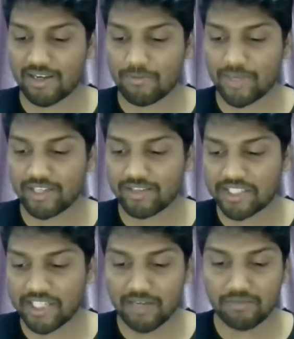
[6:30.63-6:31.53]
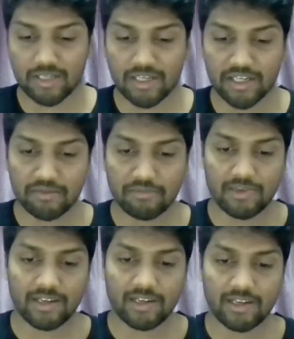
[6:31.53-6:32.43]
But at the same
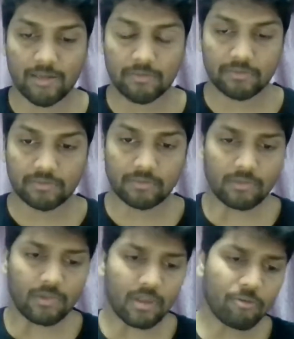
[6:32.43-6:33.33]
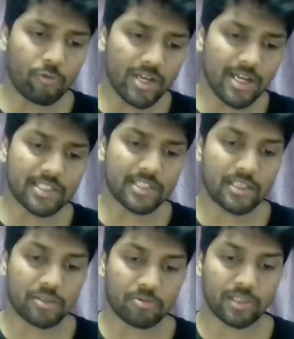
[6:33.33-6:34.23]
time, we as a
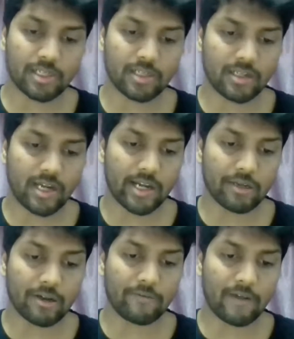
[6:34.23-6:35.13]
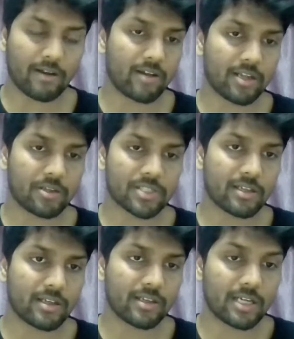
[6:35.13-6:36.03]
network kind of agreed to
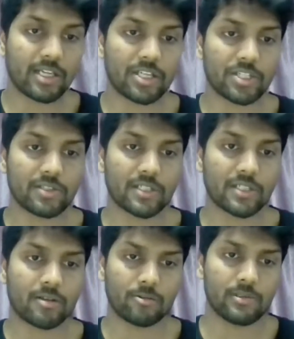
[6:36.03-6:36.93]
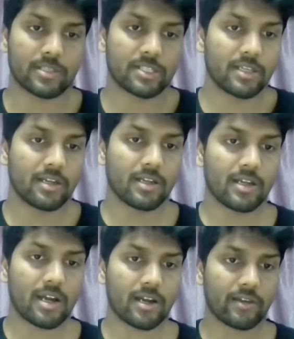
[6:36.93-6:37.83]
certain conditions and rules
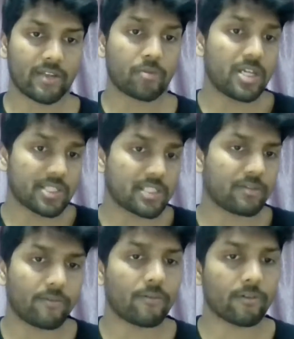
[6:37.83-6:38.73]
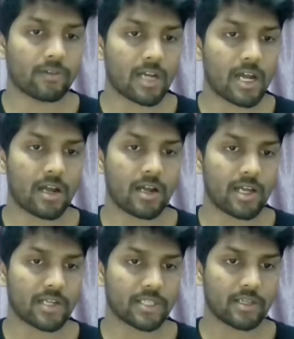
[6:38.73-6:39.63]
that we set forth
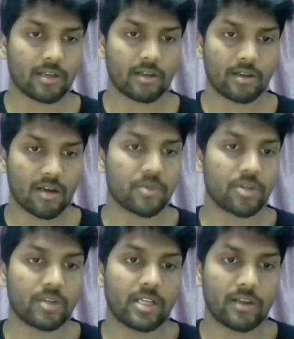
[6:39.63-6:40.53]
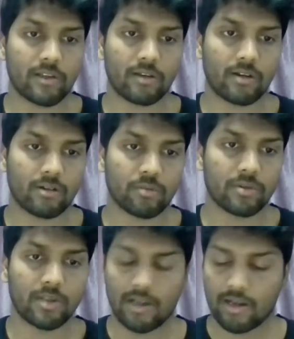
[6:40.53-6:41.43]
as a community and the group.
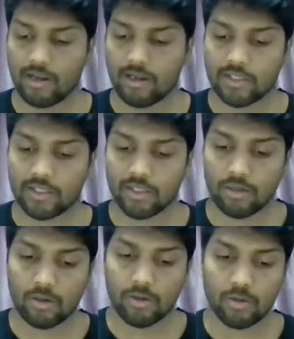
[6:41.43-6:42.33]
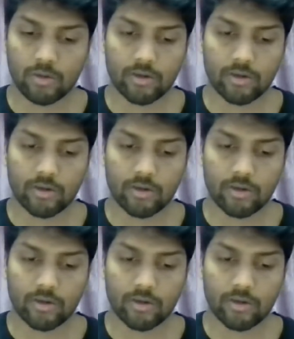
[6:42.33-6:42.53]
So